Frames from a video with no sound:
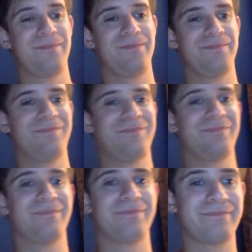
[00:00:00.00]

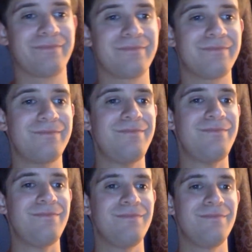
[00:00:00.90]

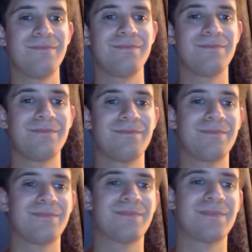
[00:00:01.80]

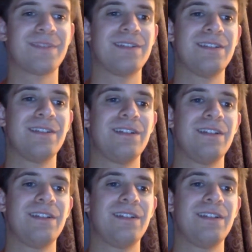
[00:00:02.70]
No one is speaking in this clip.